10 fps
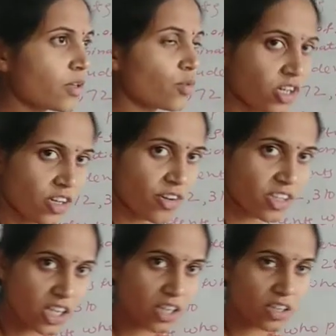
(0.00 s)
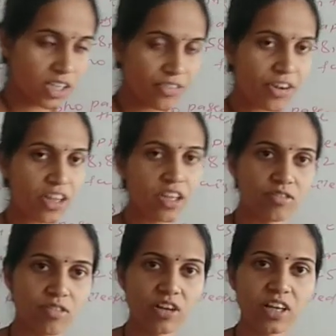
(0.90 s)
whatever the difference
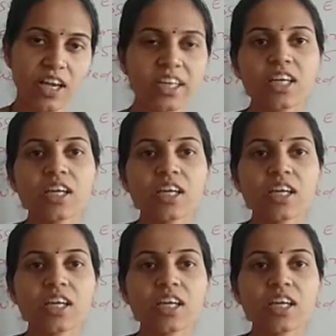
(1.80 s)
we will get,